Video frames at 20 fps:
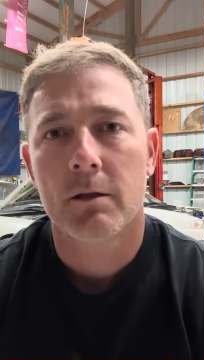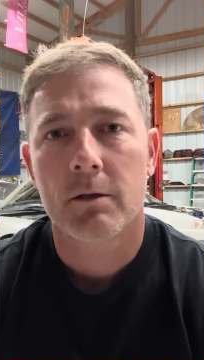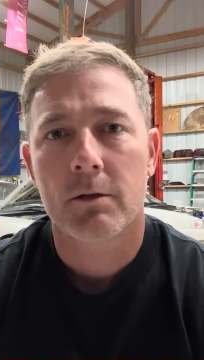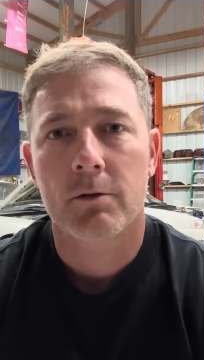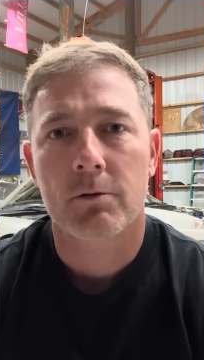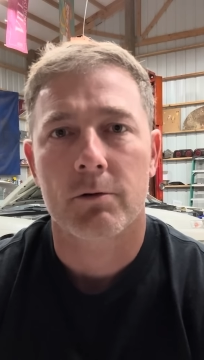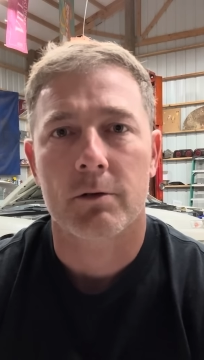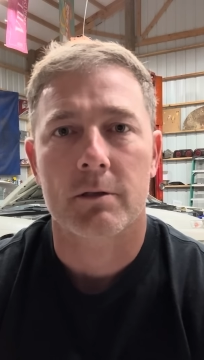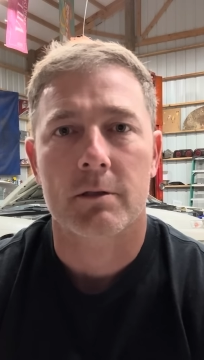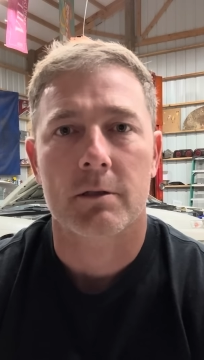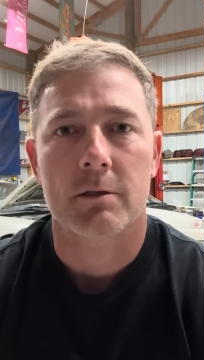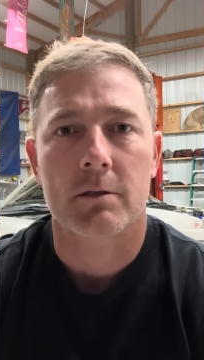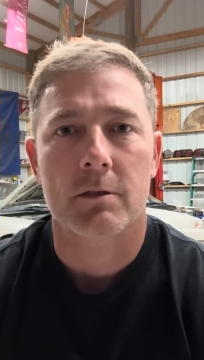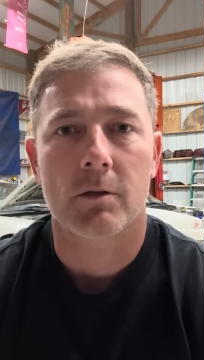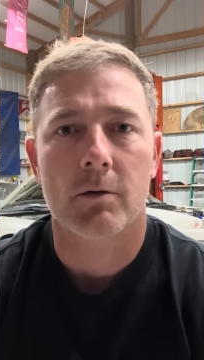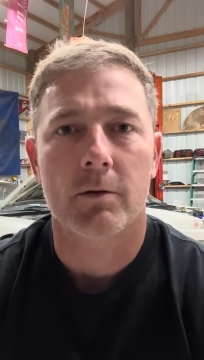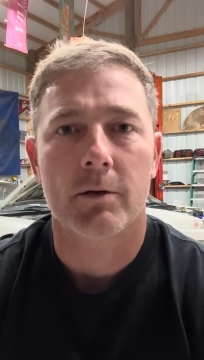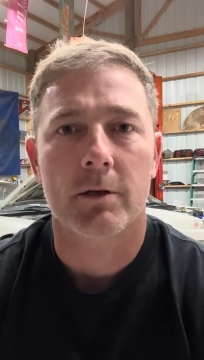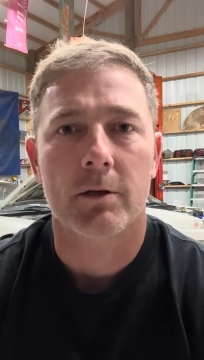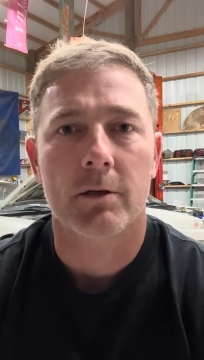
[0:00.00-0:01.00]
Chris's
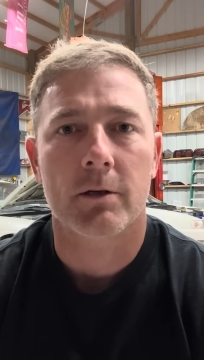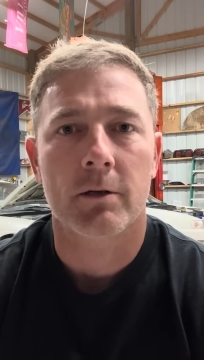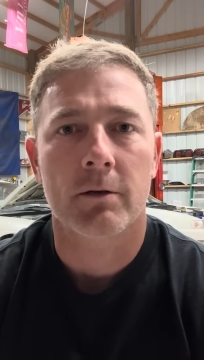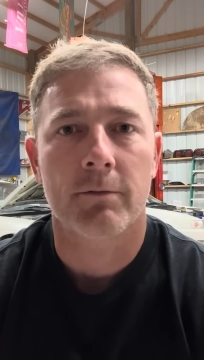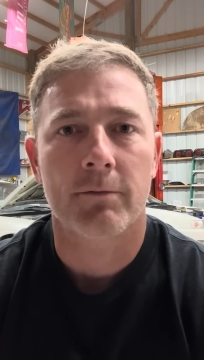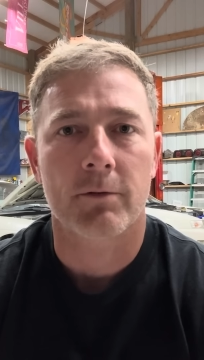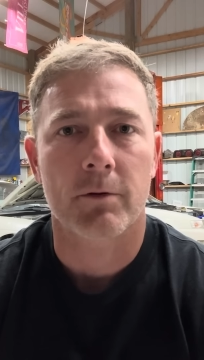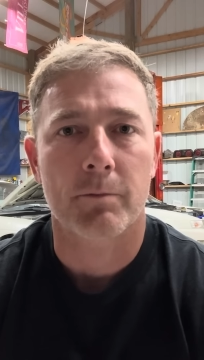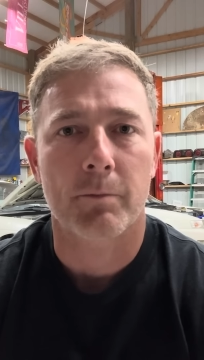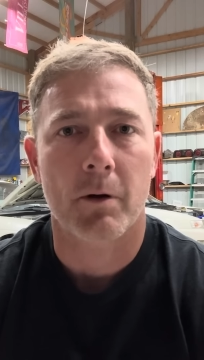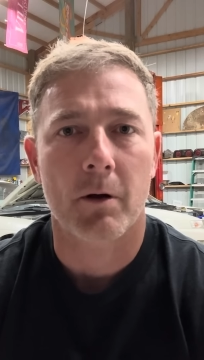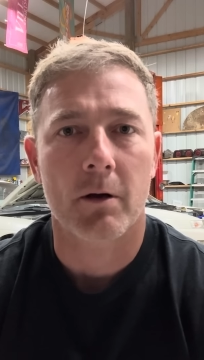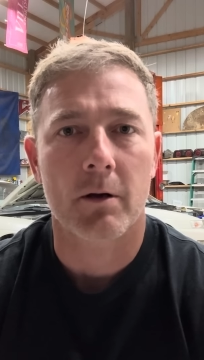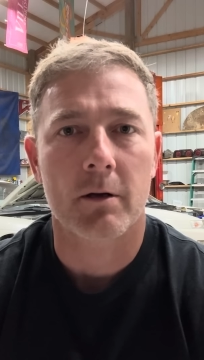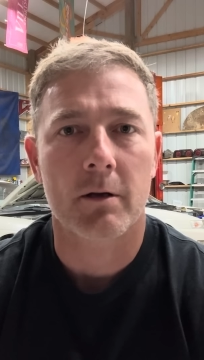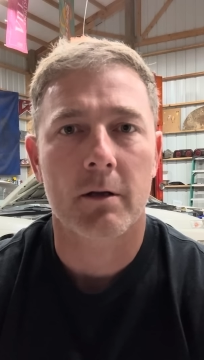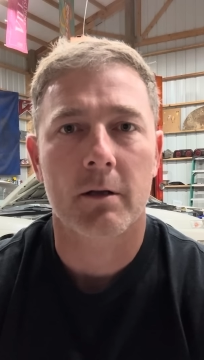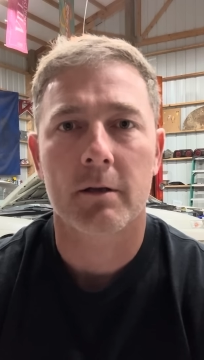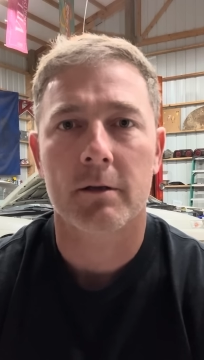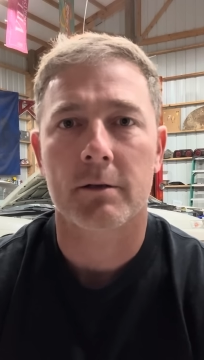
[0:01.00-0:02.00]
lawyer for
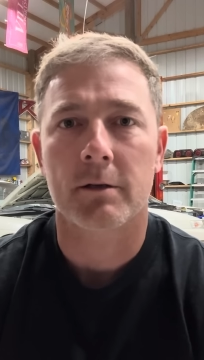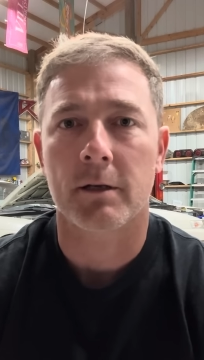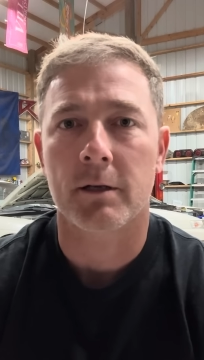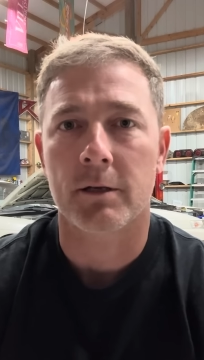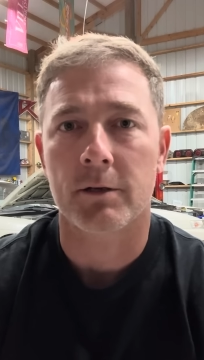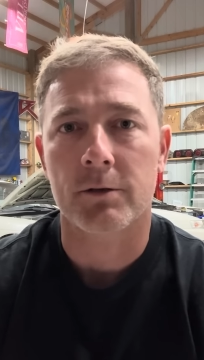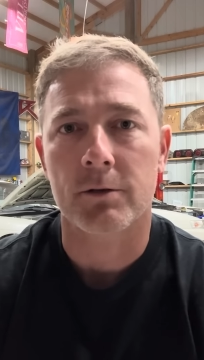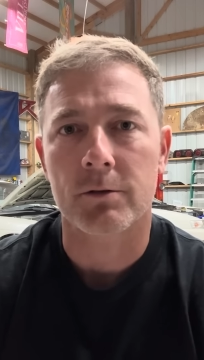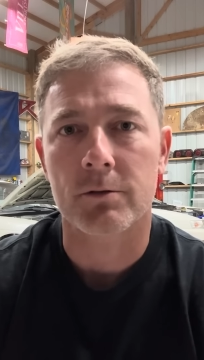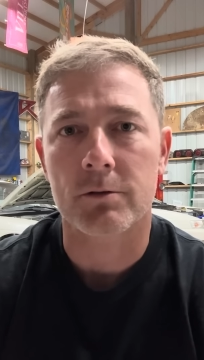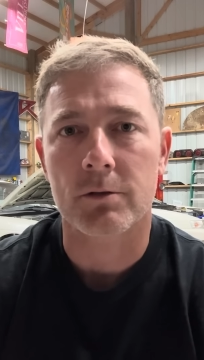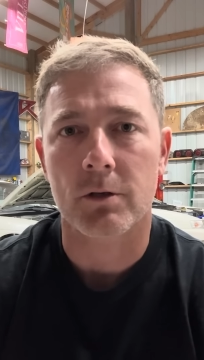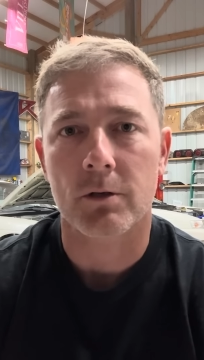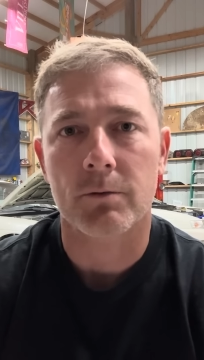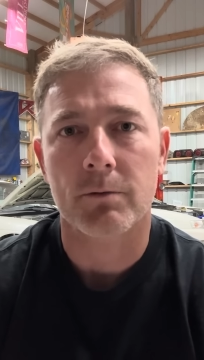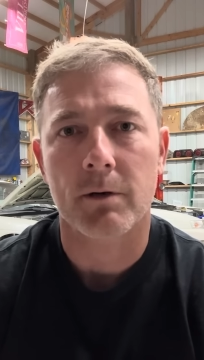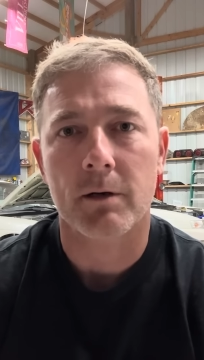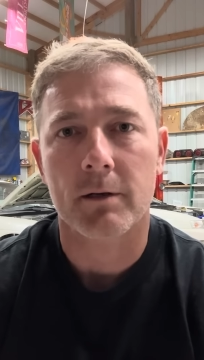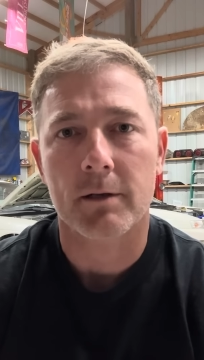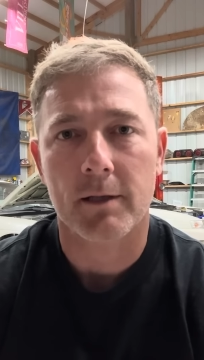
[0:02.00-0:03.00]
park didn't do so
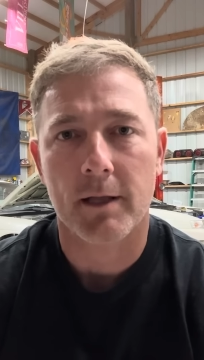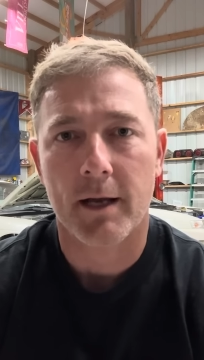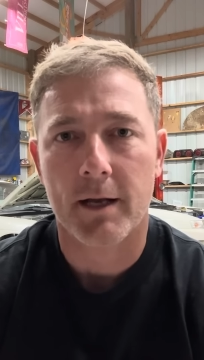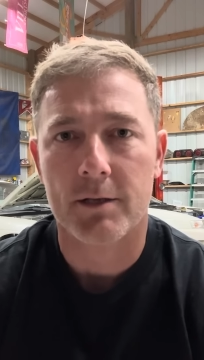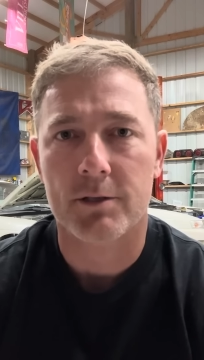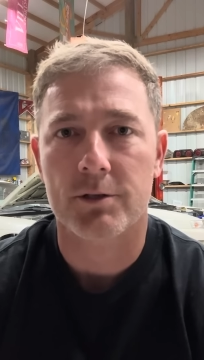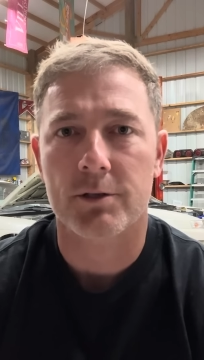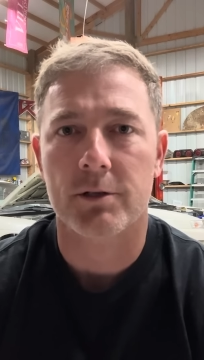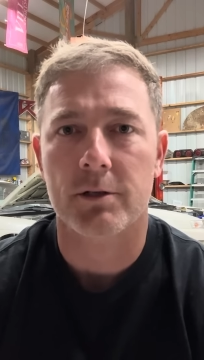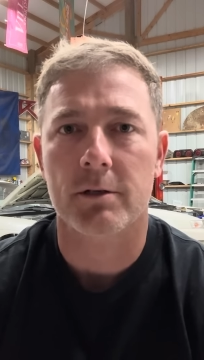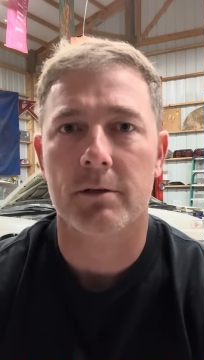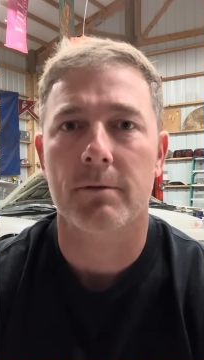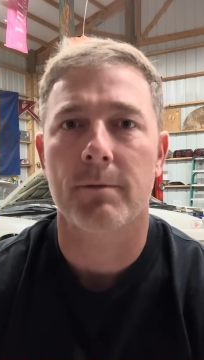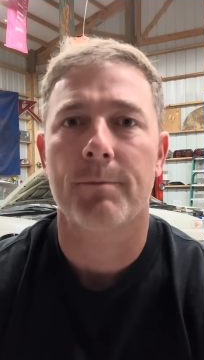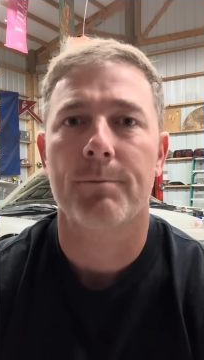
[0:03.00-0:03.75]
well last year.